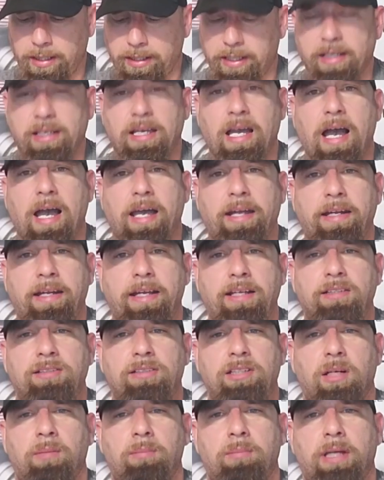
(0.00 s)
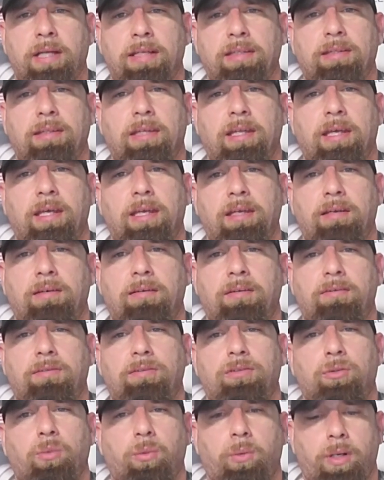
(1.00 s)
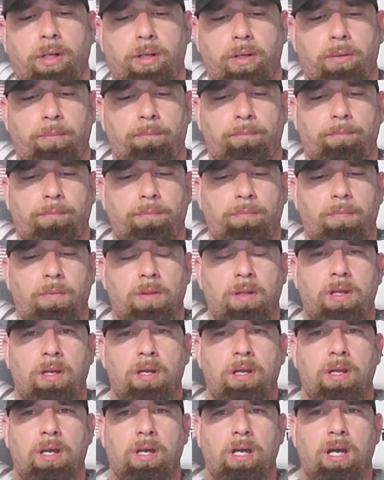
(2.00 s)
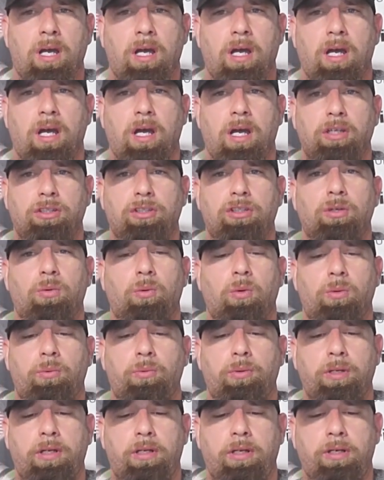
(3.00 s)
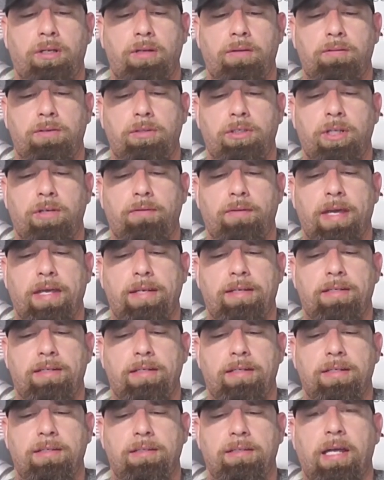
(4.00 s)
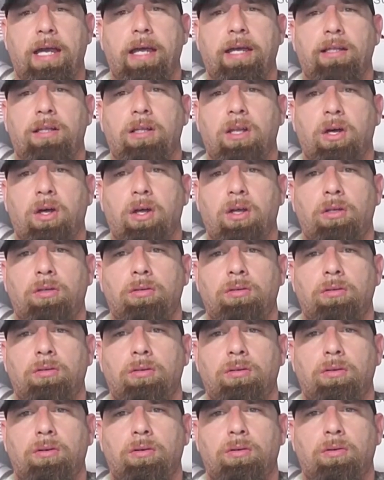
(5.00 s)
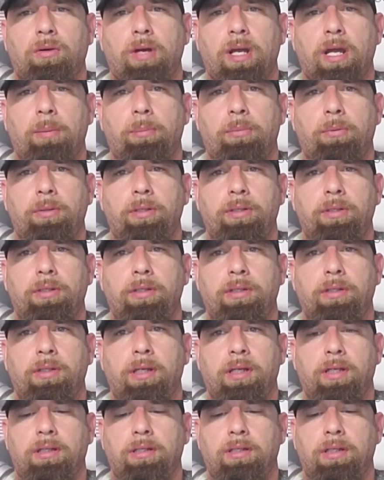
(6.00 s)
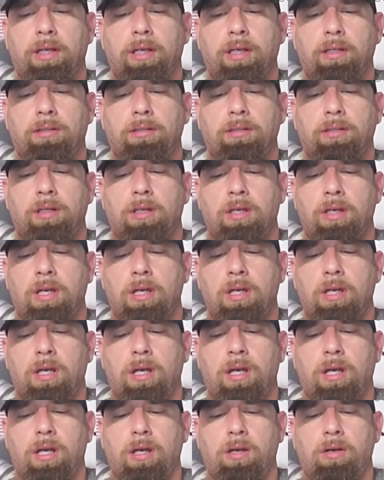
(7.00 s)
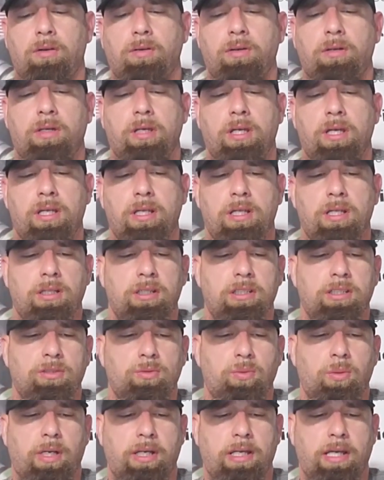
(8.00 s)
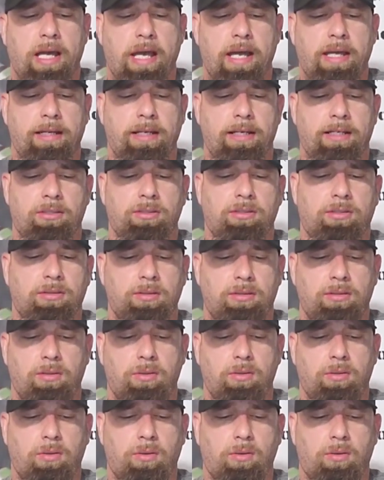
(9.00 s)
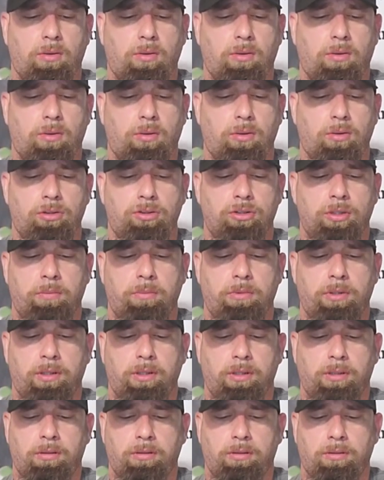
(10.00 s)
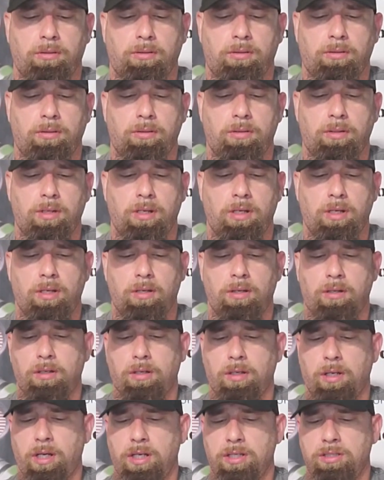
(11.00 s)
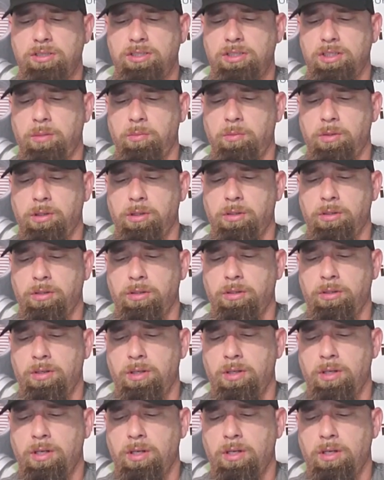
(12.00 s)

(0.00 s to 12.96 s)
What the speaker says: like a Kydex, something like that, where you don't want none of that nylon crap or anything like that. At least with a Kydex or something similar,